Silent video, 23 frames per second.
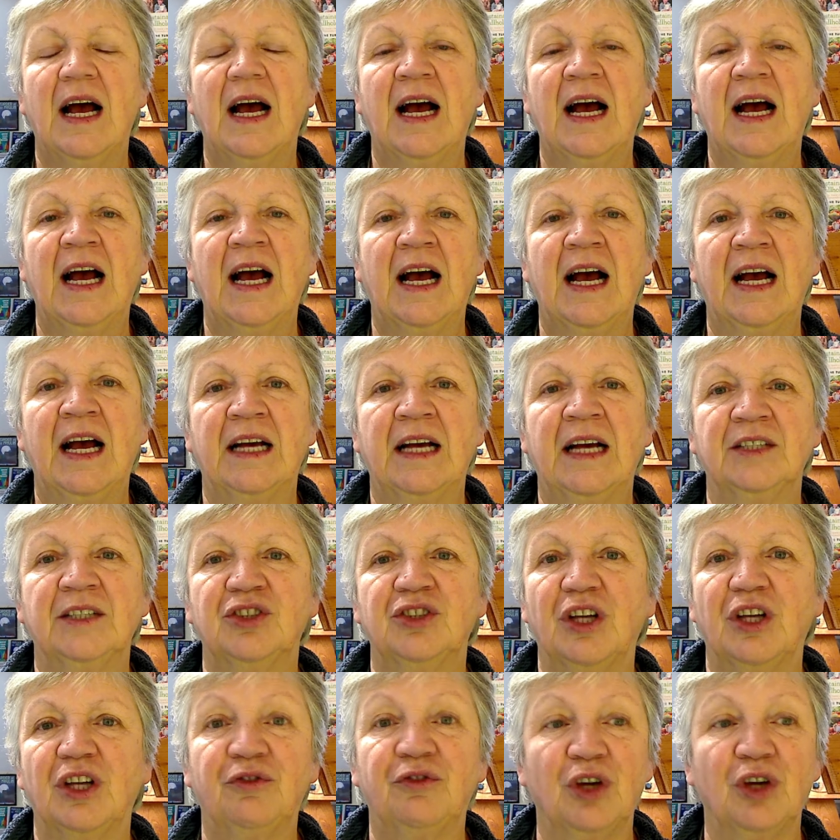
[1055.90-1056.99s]

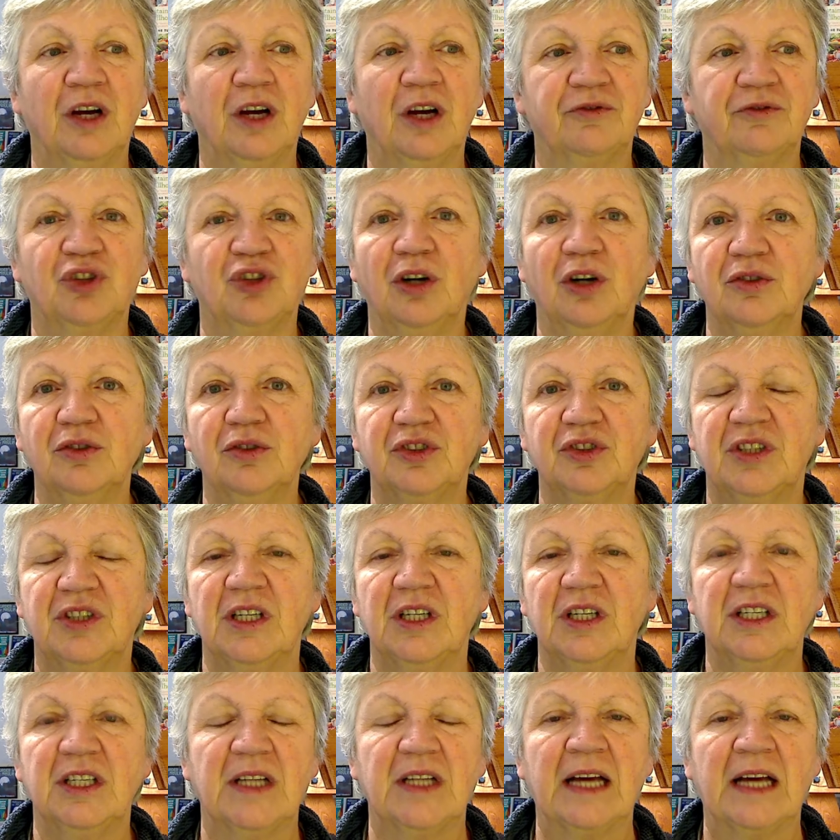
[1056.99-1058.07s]
And if you have ducks,
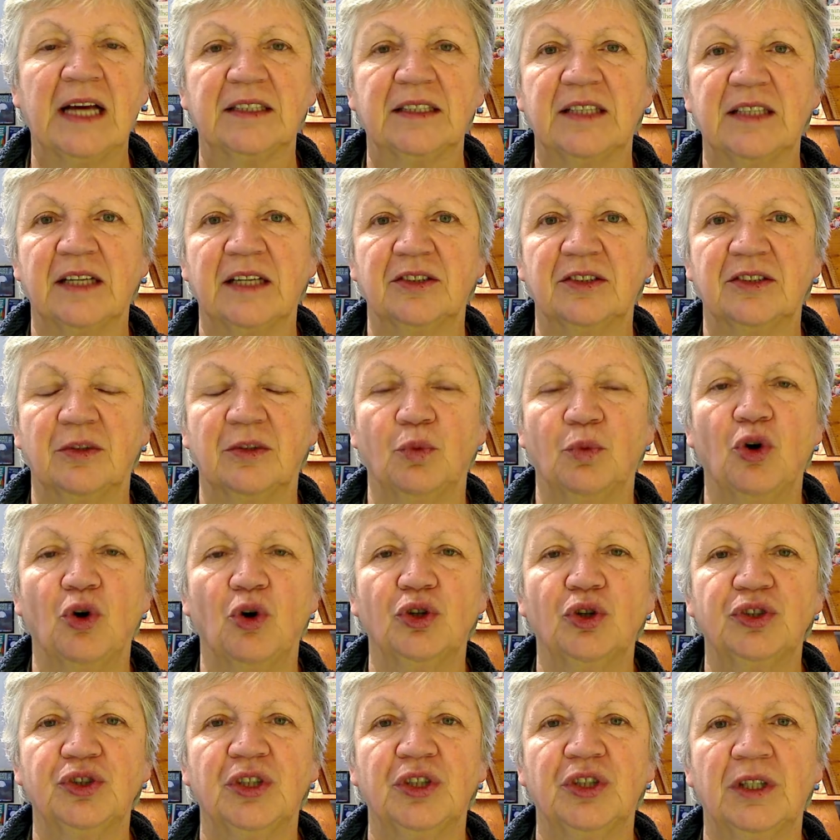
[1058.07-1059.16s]
they need access to
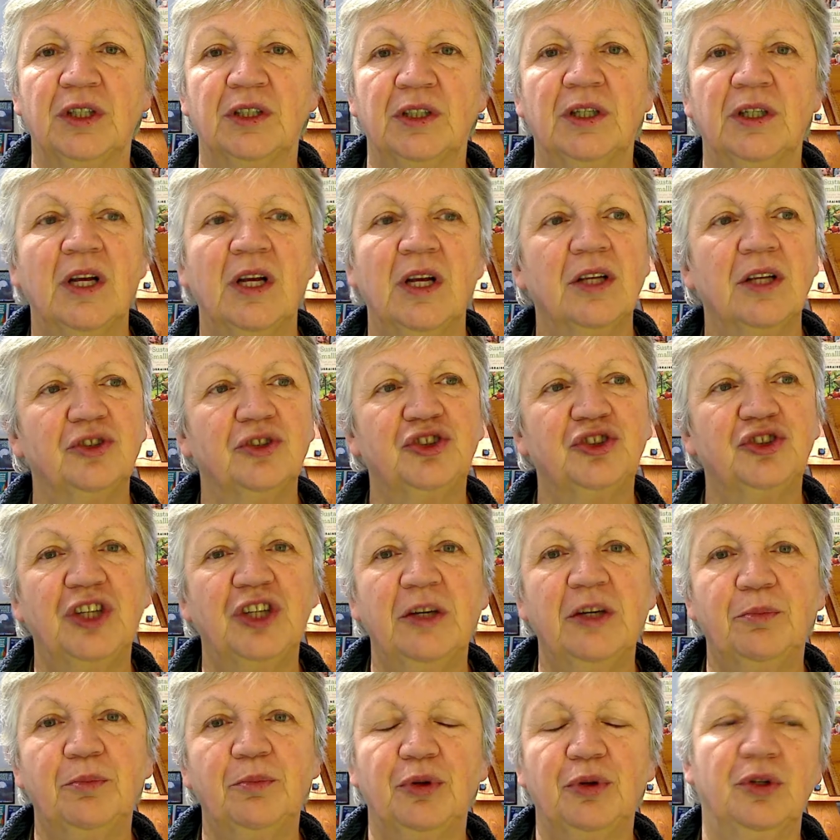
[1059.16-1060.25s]
water.
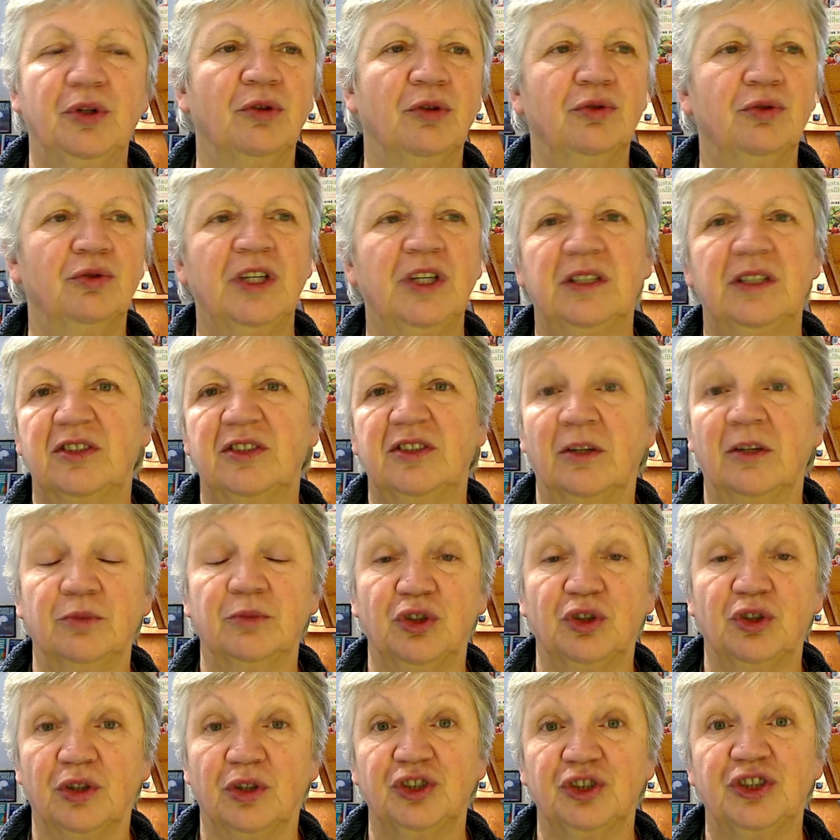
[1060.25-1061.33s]
Sheep, you'll need some
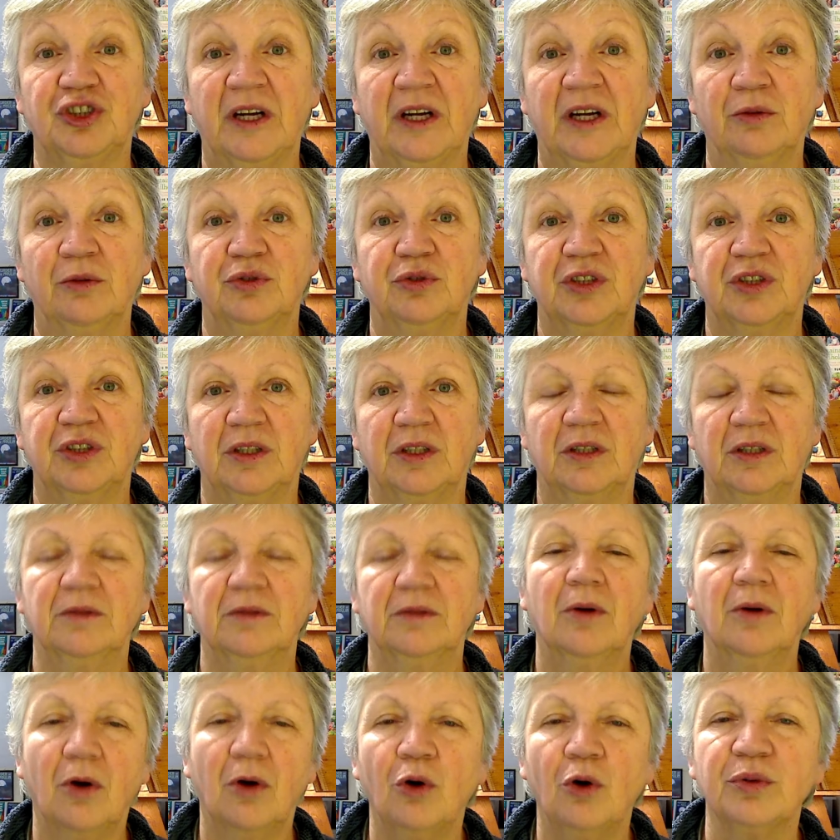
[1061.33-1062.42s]
sort of shelter.
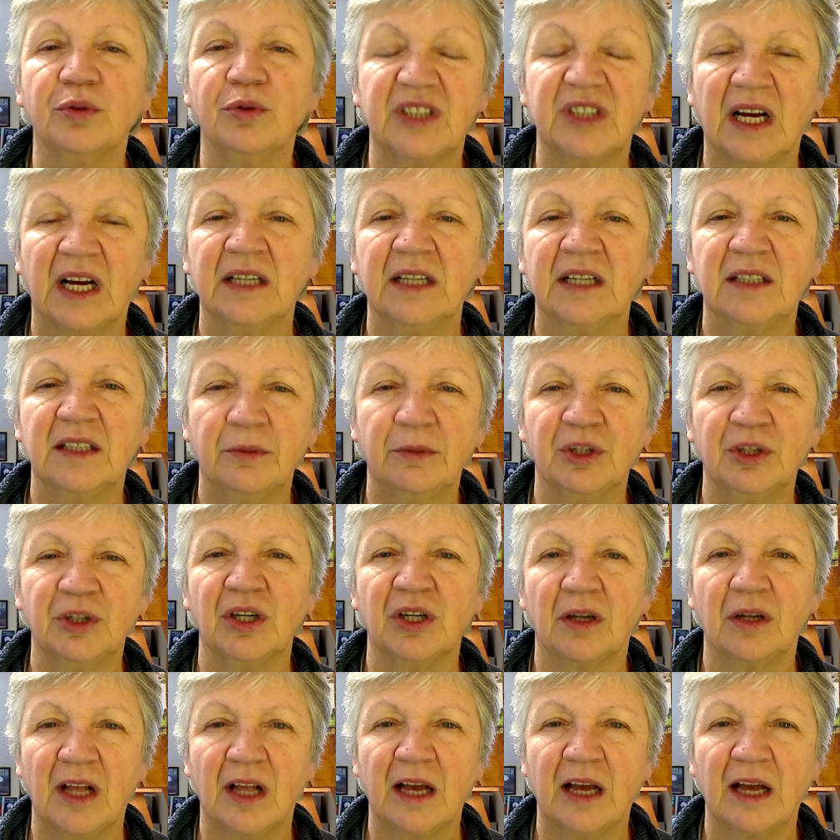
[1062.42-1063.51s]
Always handy when
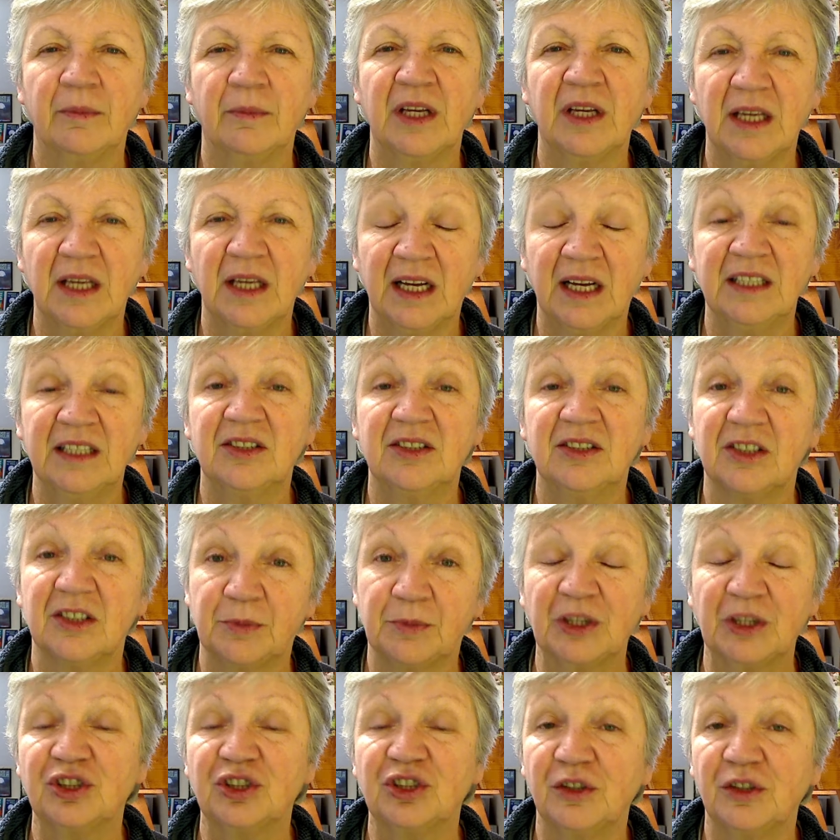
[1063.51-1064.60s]
you're lambing, guys,
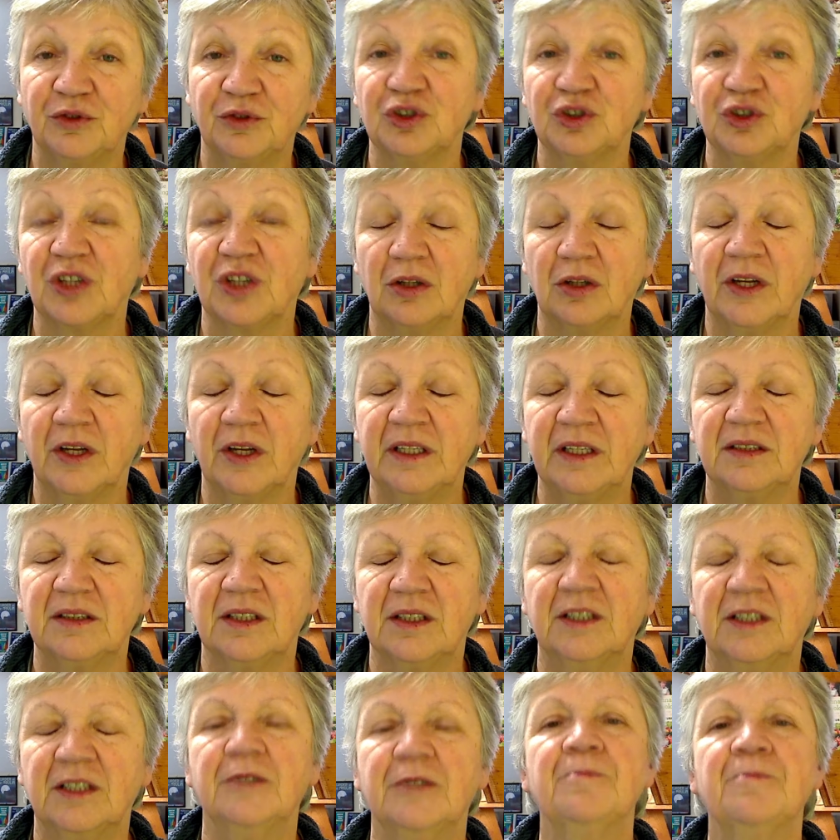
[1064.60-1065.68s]
especially if it's got
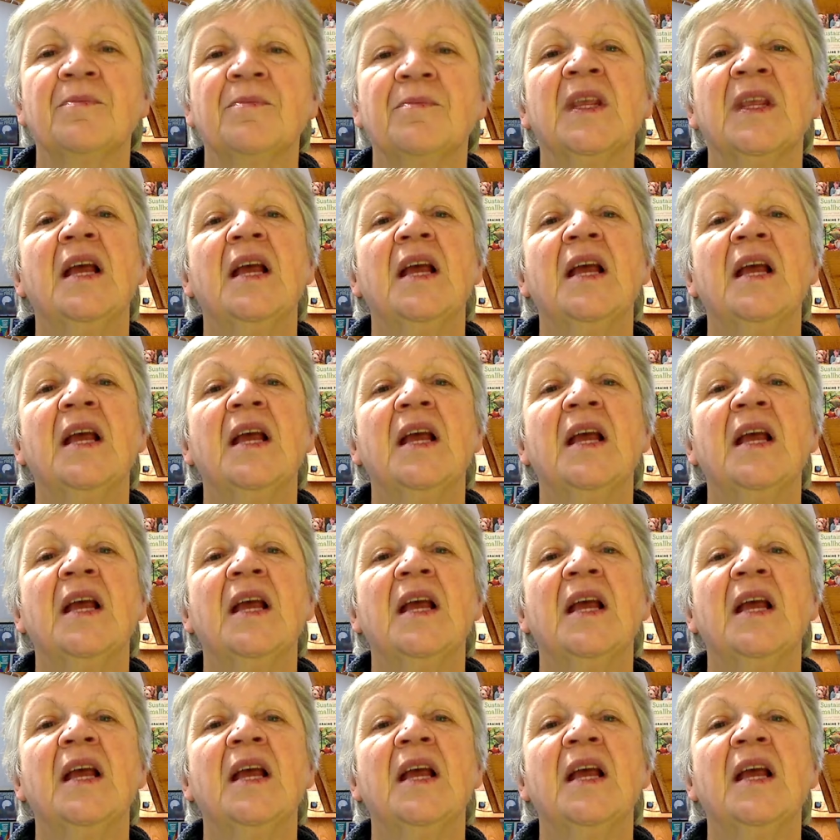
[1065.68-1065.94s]
lights in it.